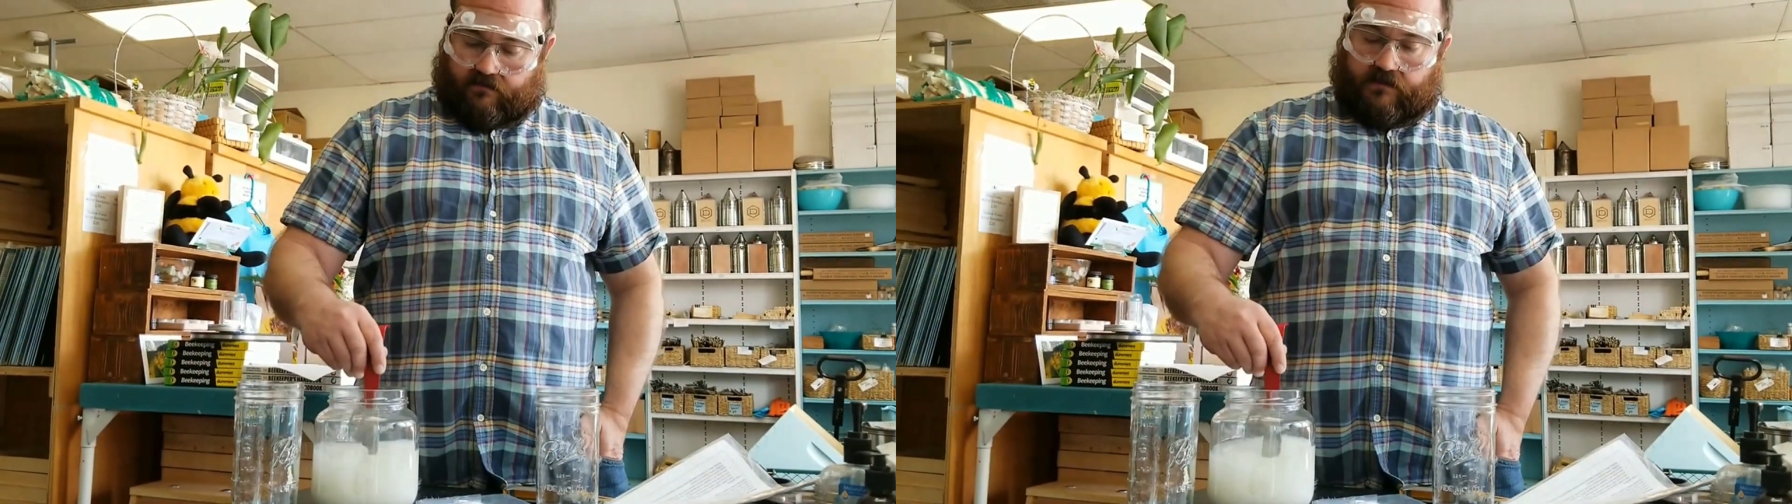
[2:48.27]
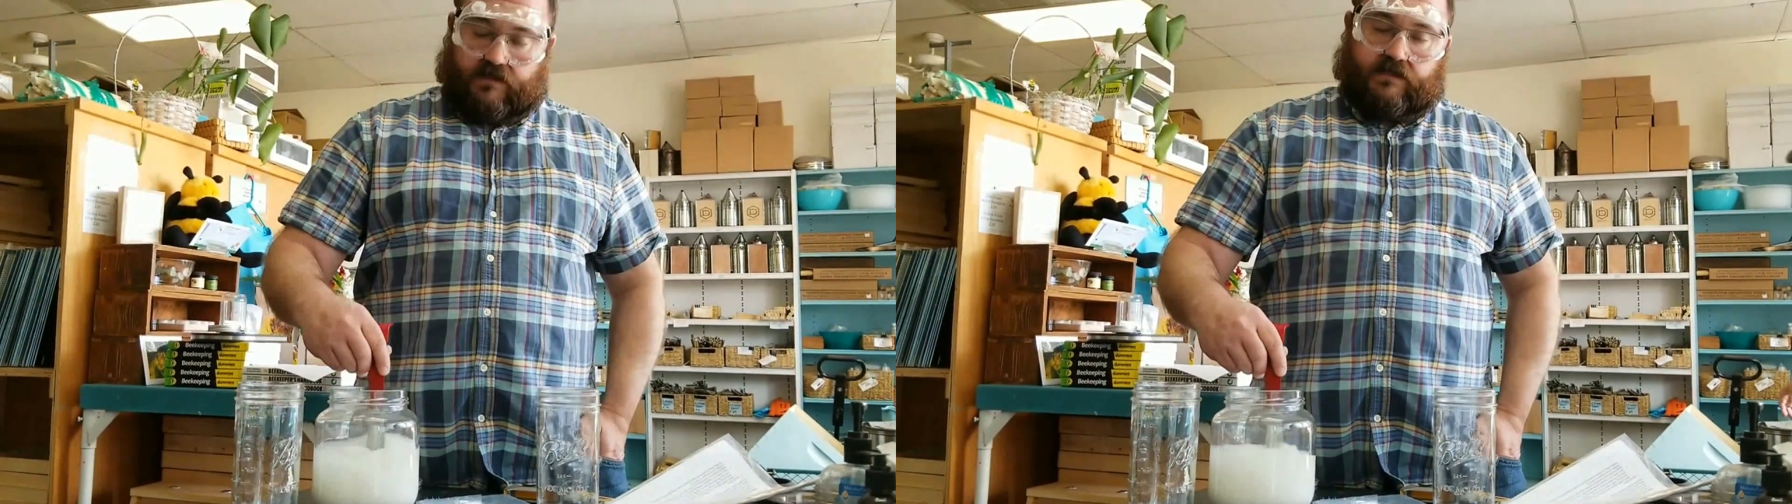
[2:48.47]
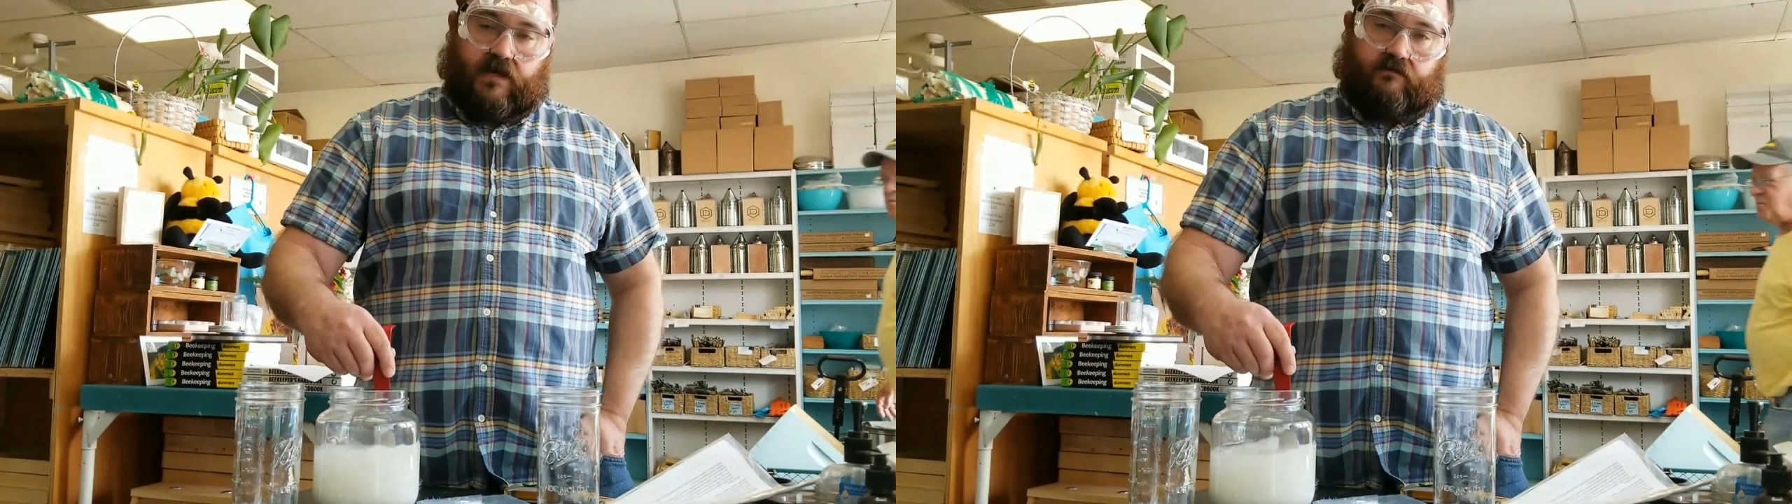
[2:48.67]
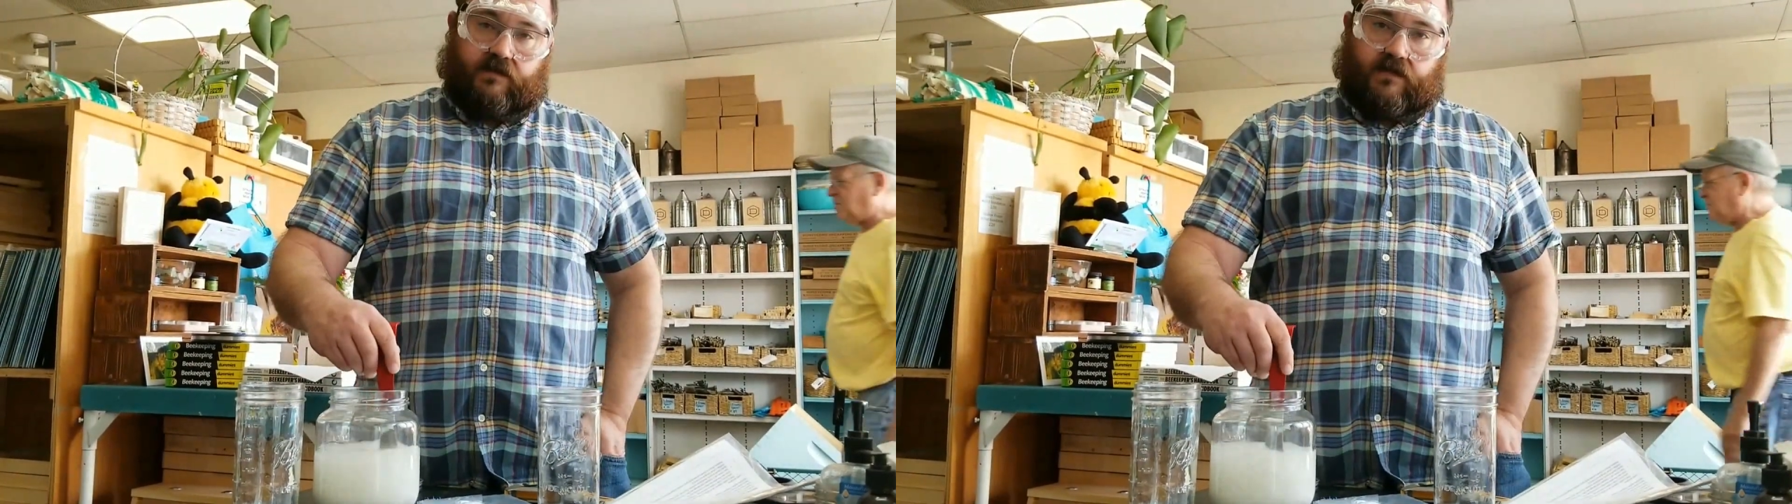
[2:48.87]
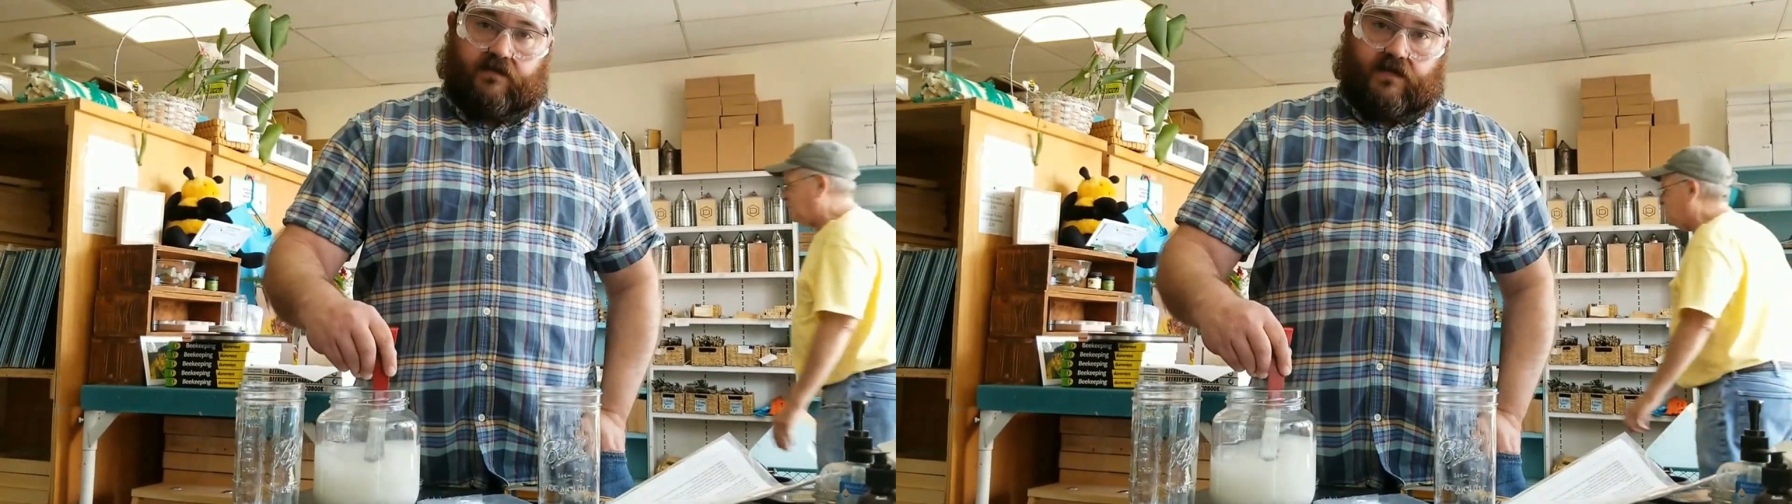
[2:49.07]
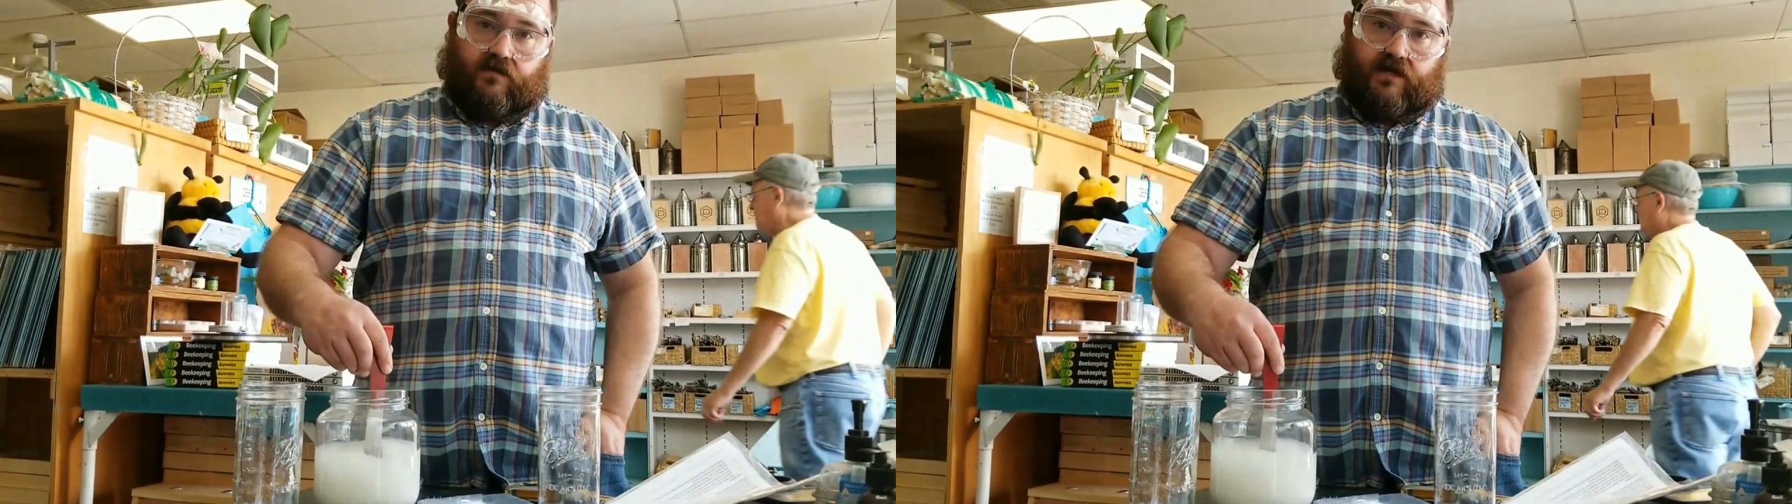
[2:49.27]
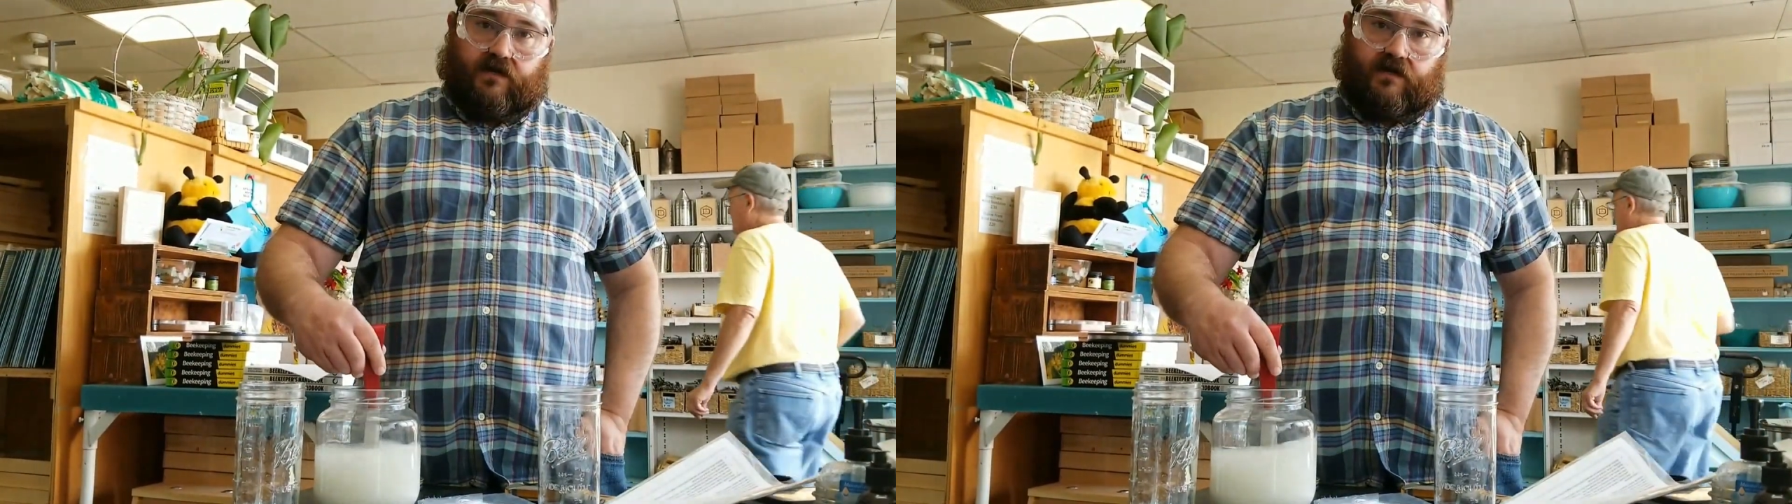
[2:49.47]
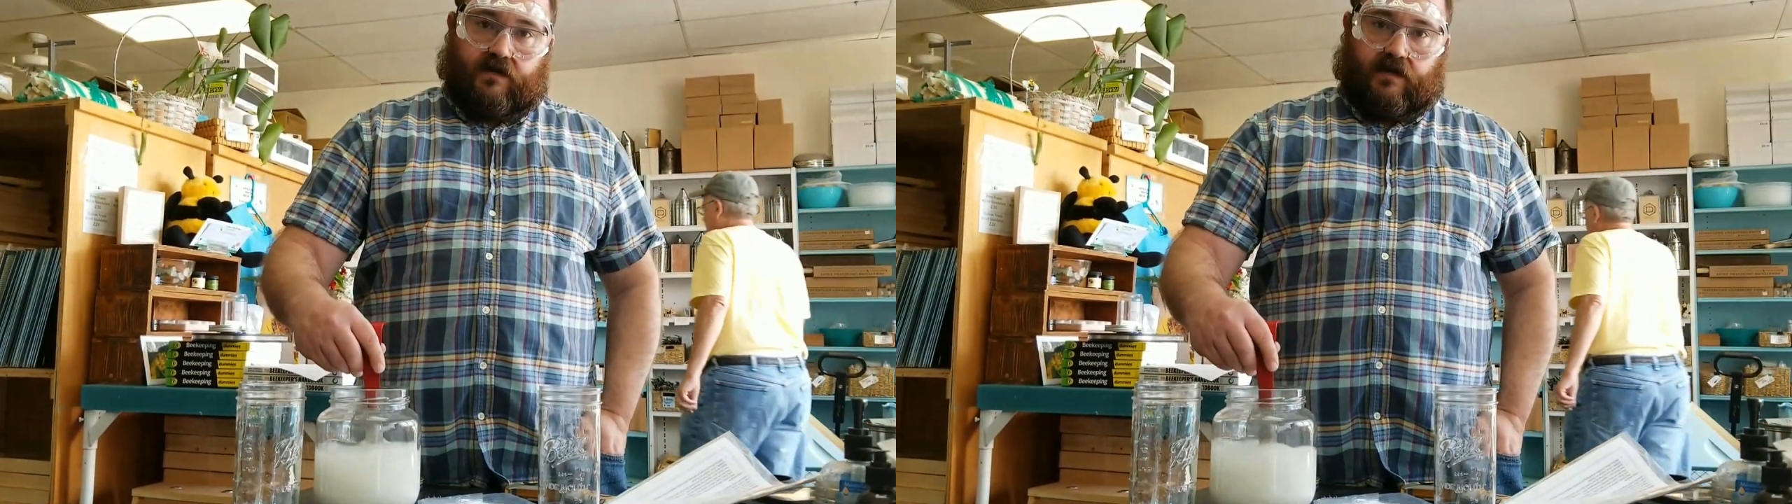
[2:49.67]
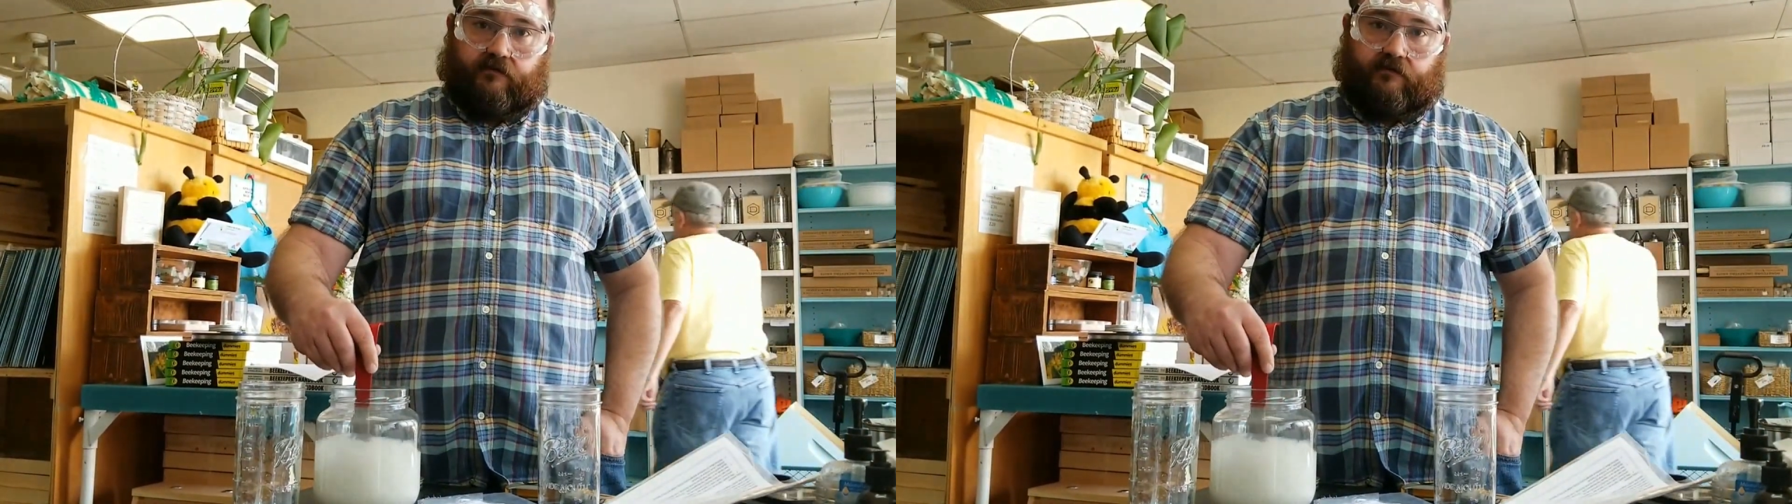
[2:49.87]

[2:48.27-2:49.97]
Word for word: would dissolve a little bit quicker